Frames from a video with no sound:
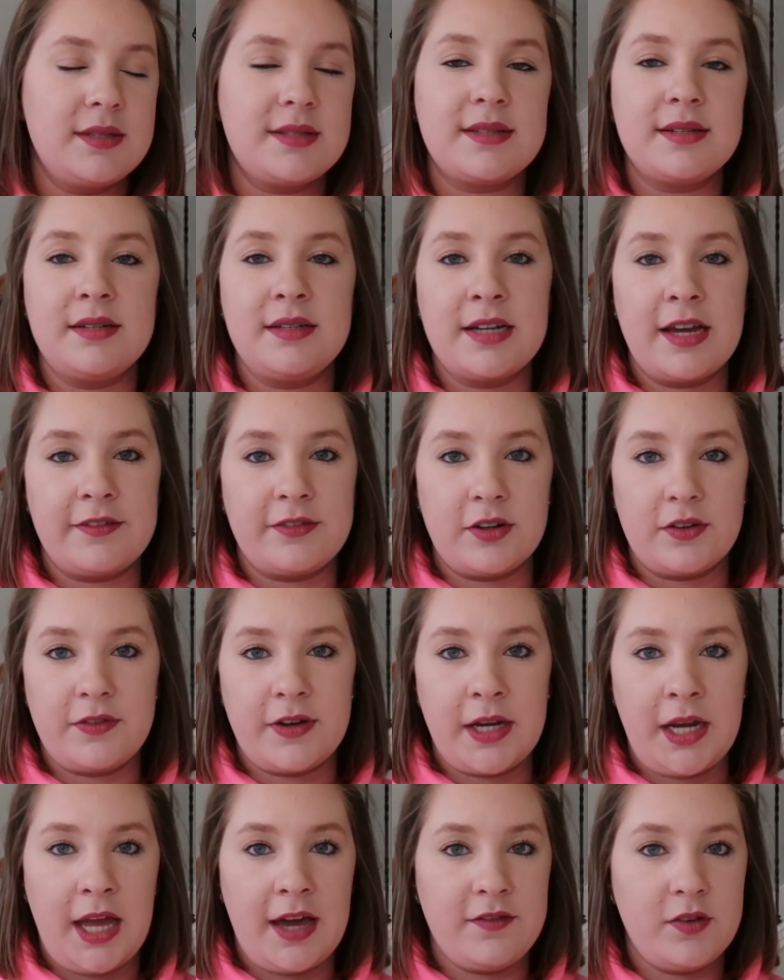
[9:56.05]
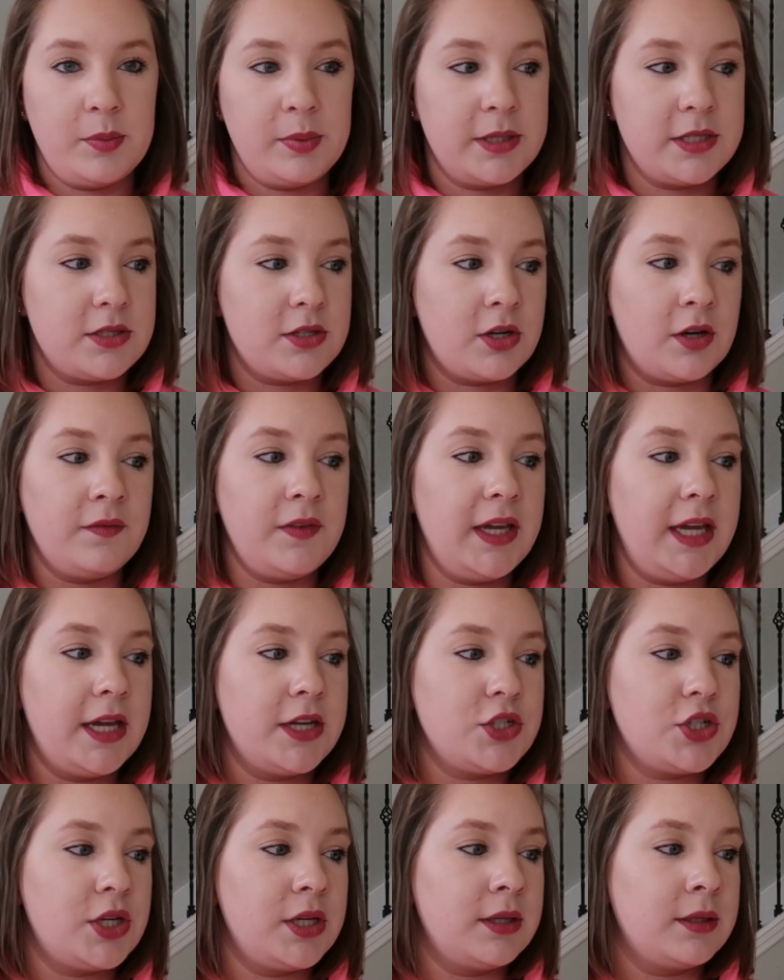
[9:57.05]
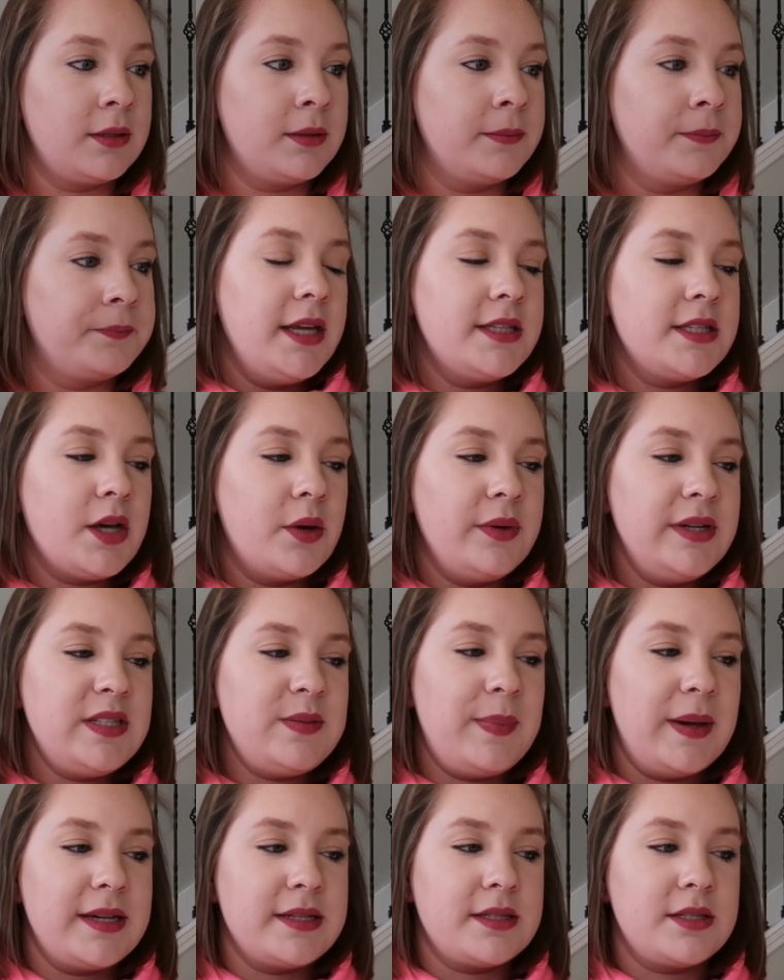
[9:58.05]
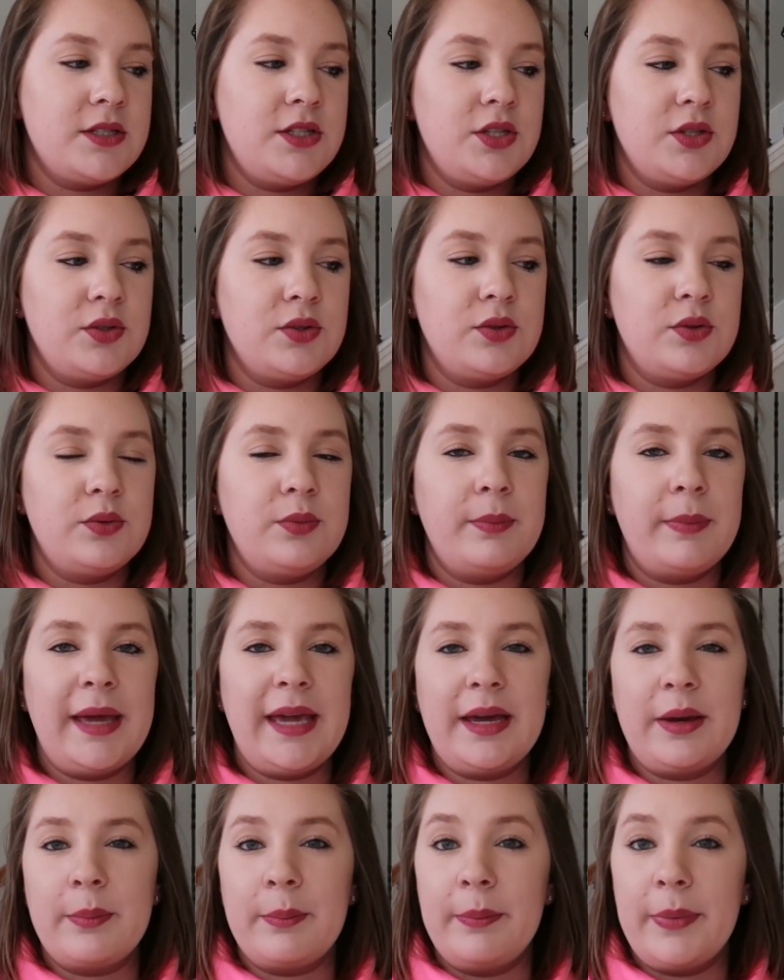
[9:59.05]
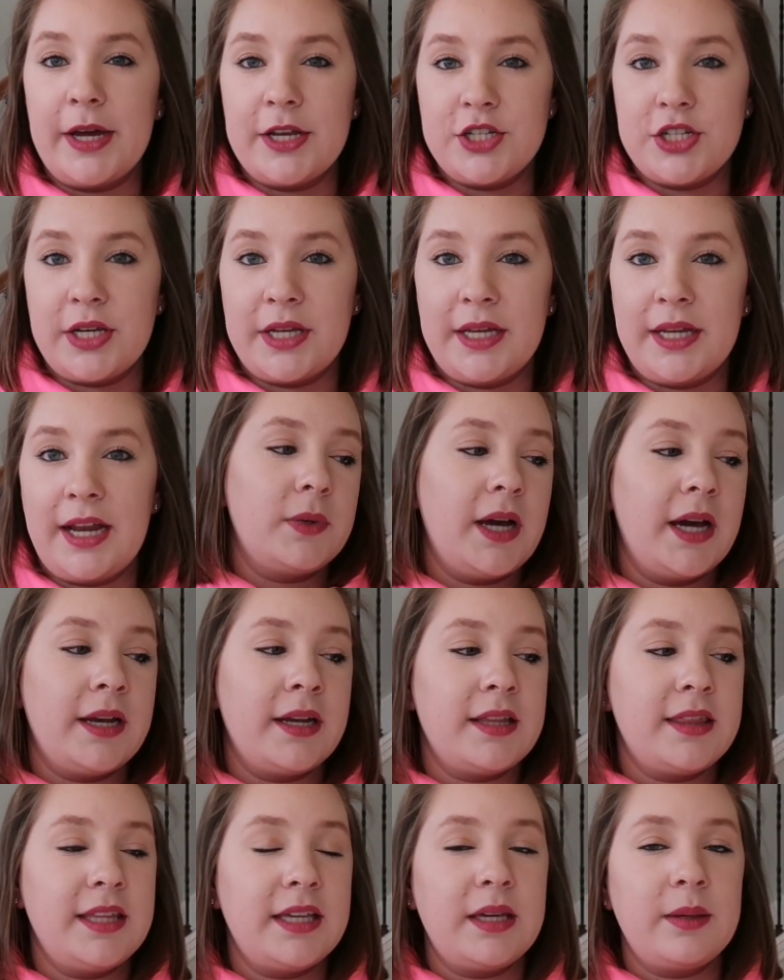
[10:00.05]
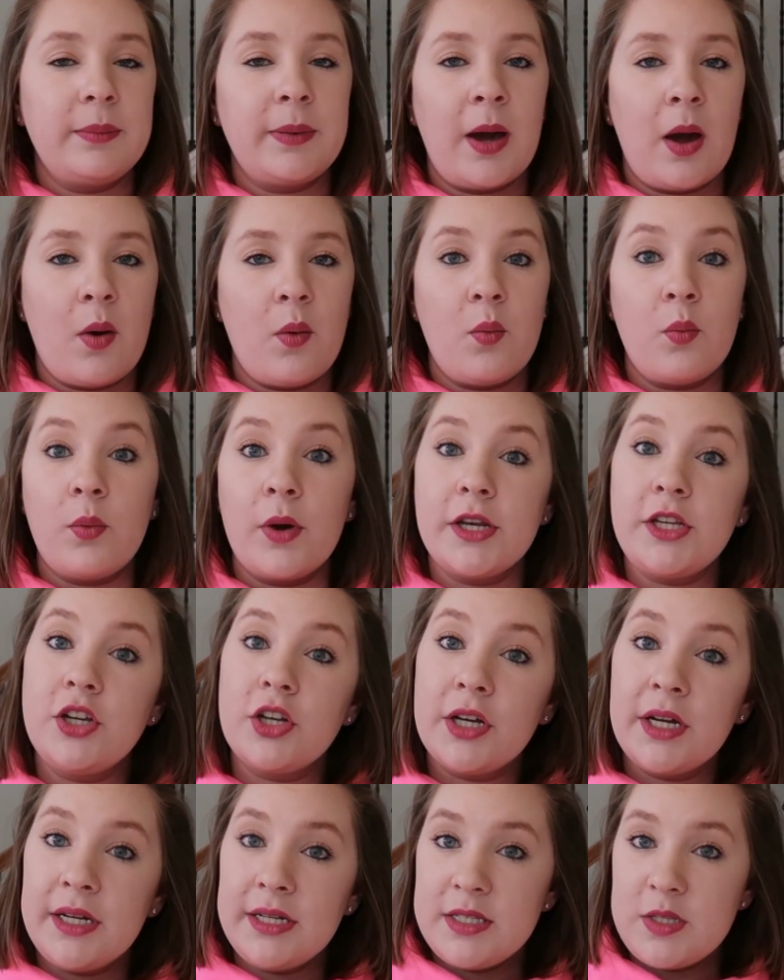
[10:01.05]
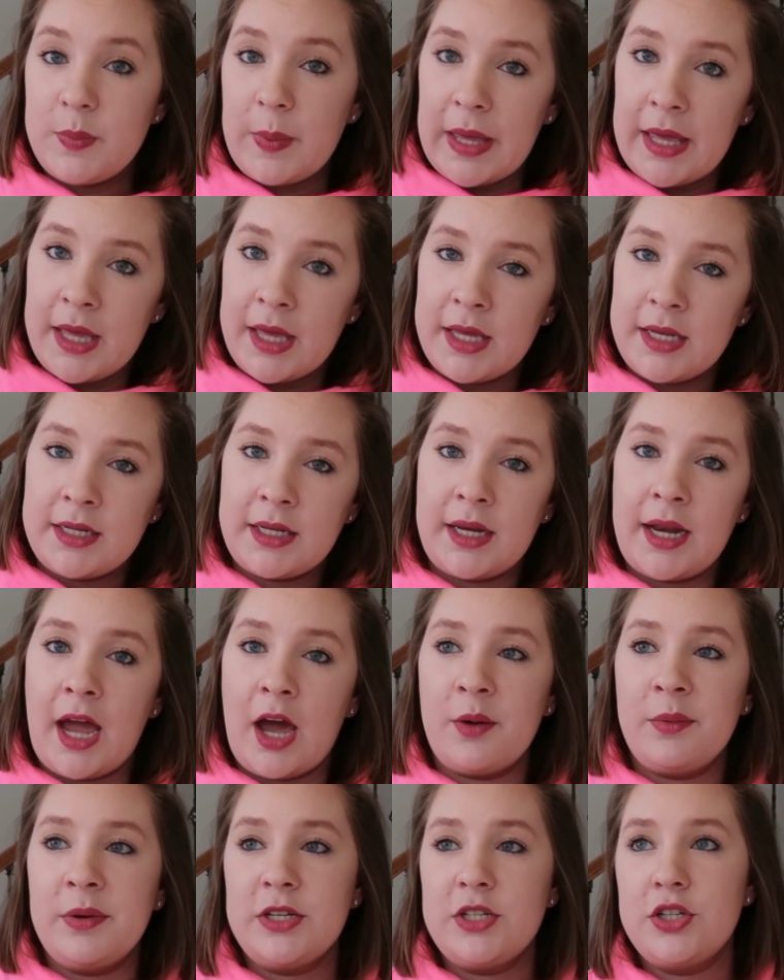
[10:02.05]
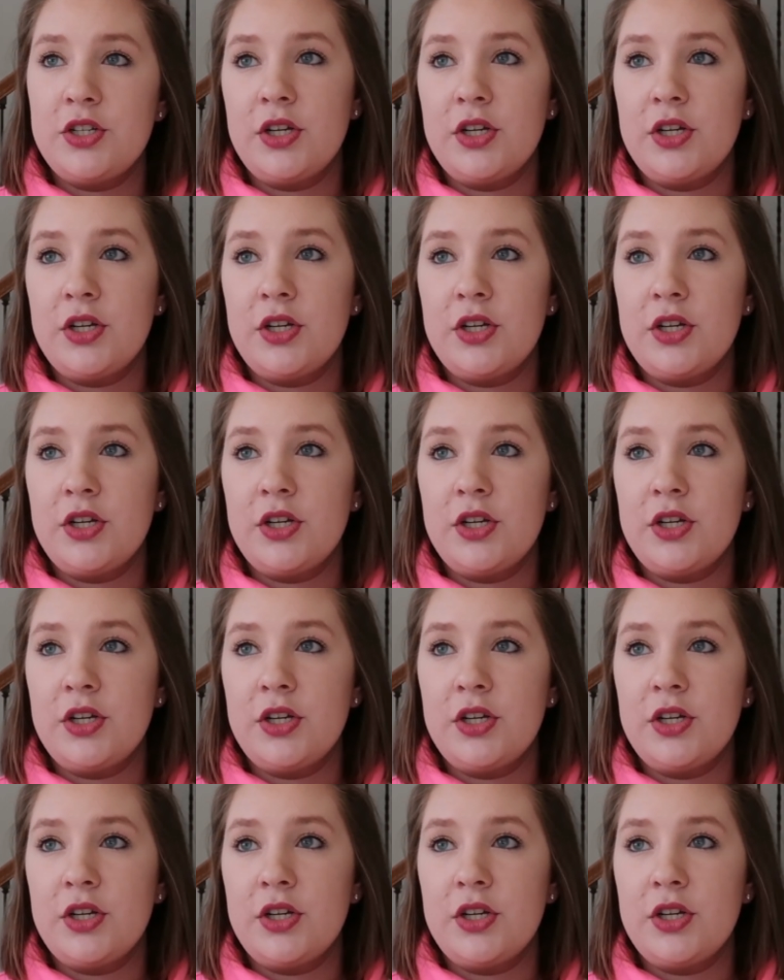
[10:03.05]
It's never fun to have a blister on vacation. It's always best to make a budget, kind of think about what you're gonna spend and how much